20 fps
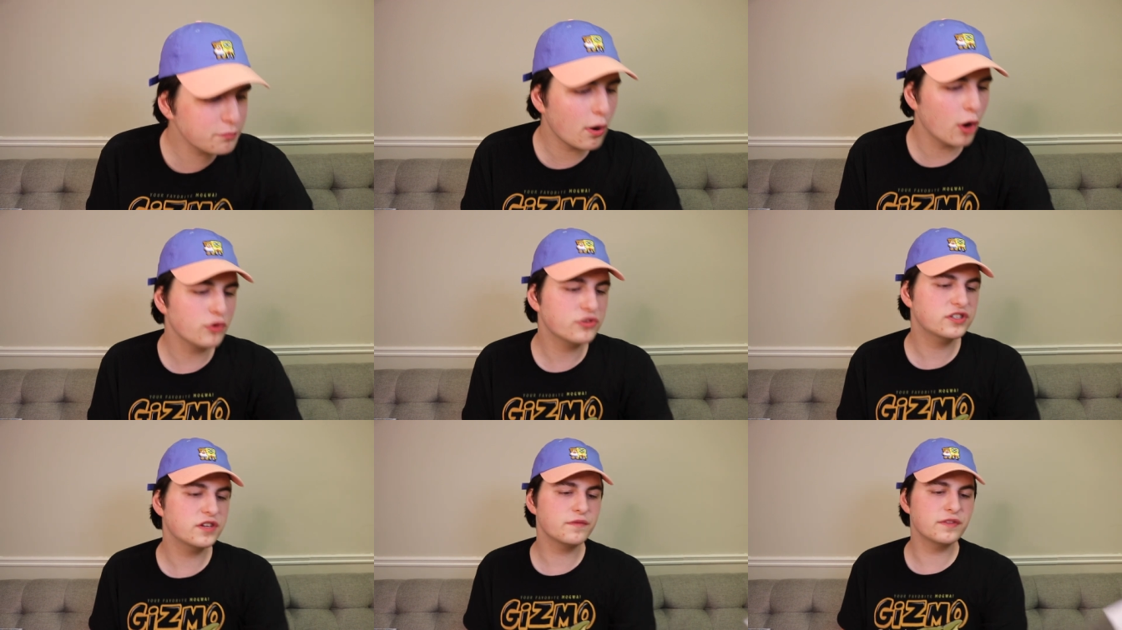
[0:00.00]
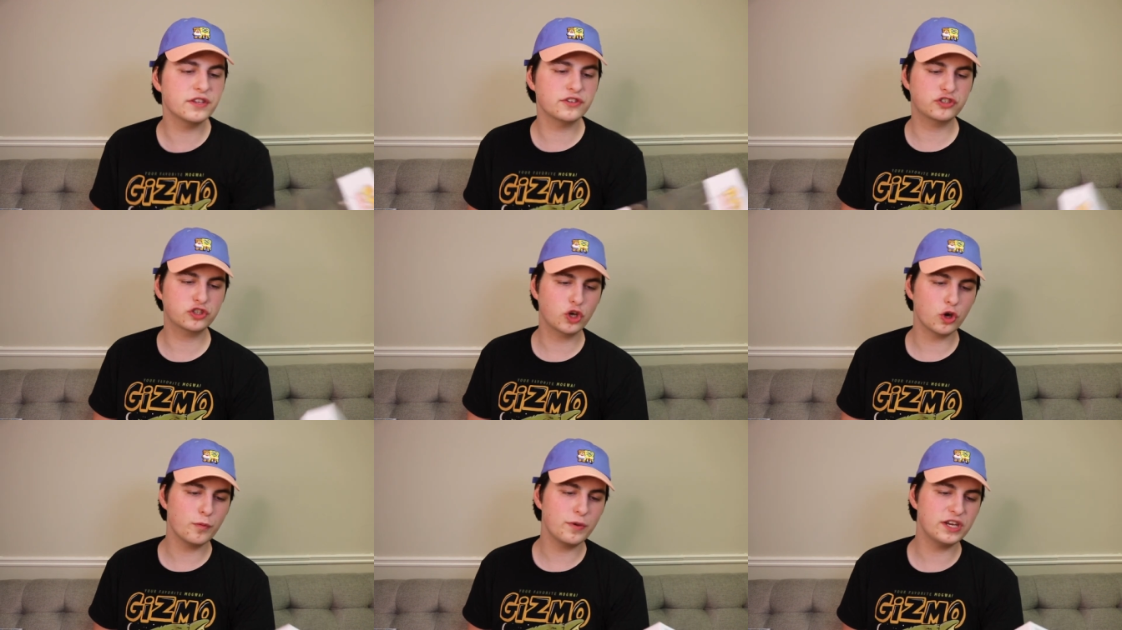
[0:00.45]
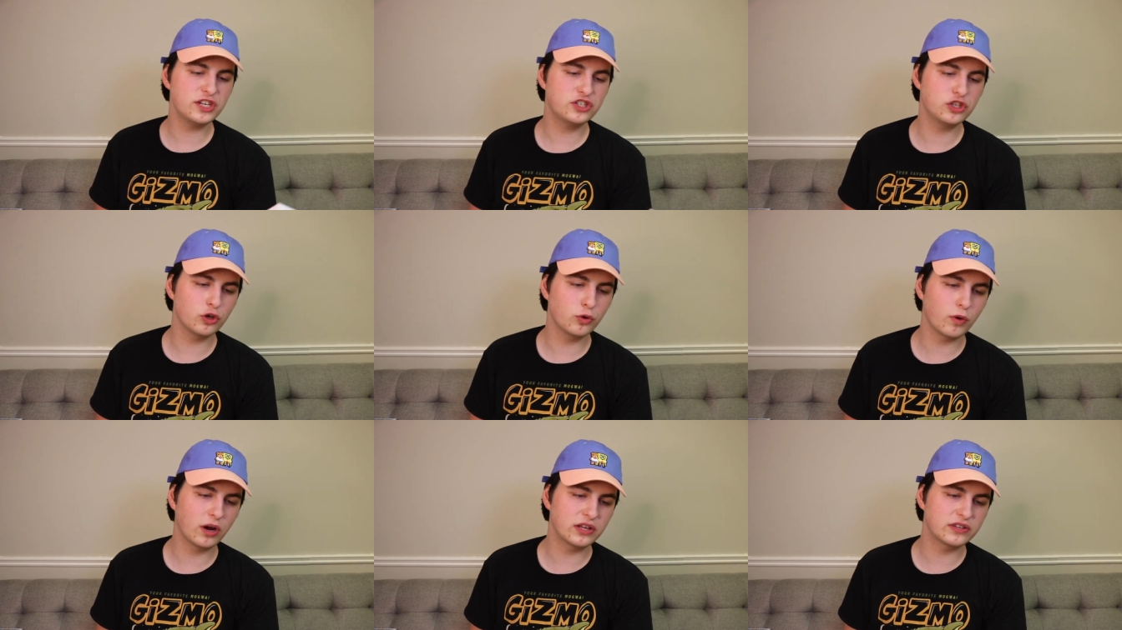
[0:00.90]
most of the
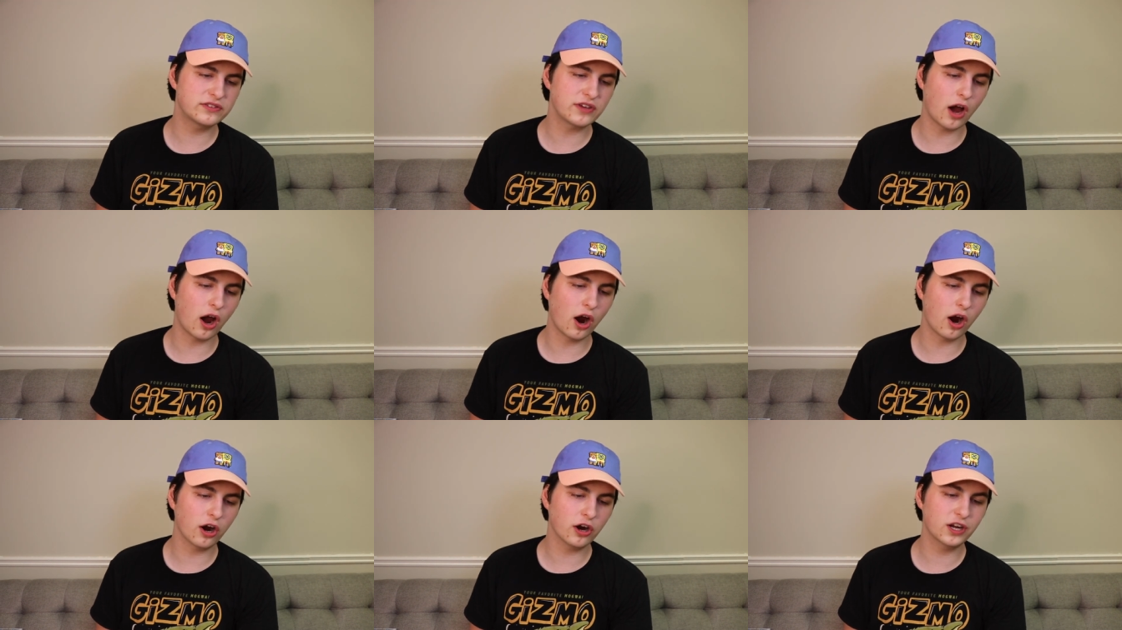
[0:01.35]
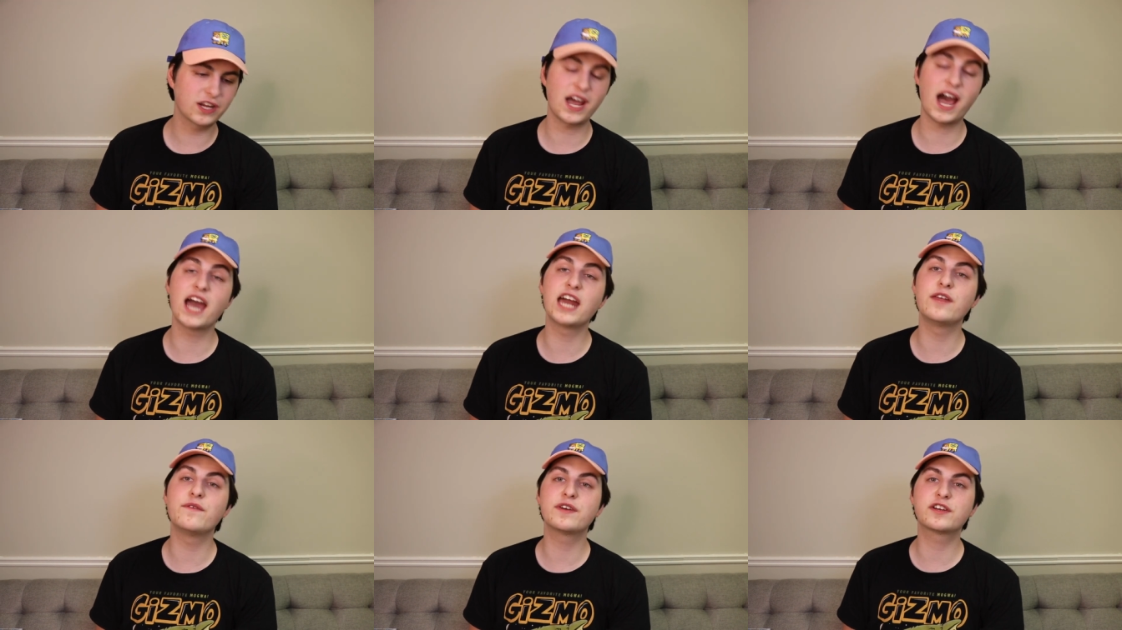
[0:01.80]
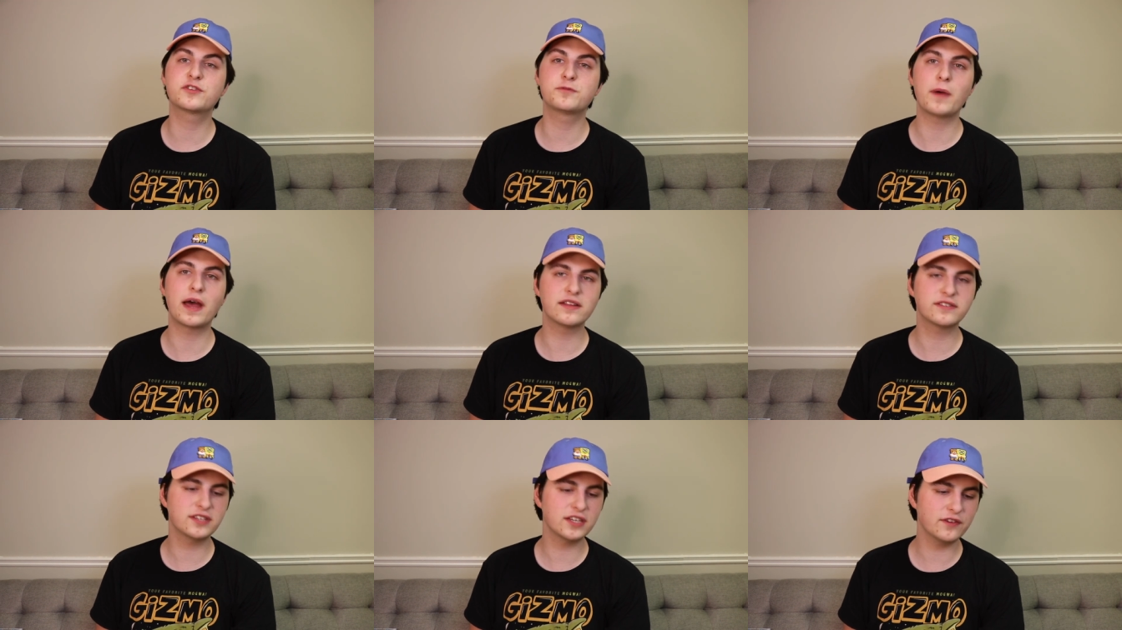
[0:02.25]
Scooby-Doo ones are kind of
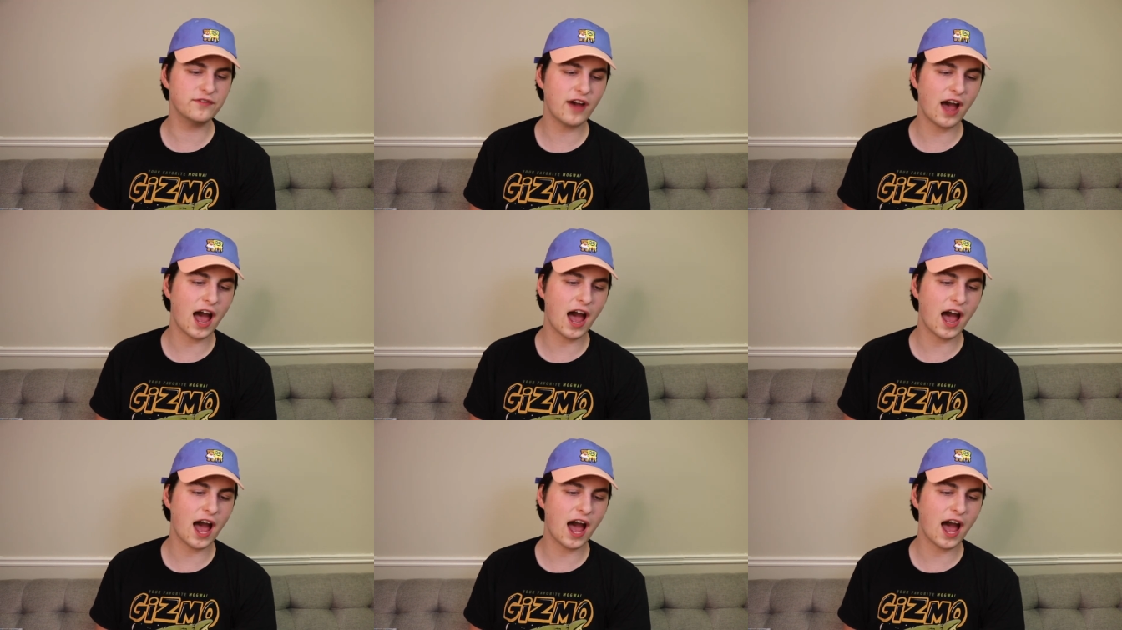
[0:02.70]
expensive,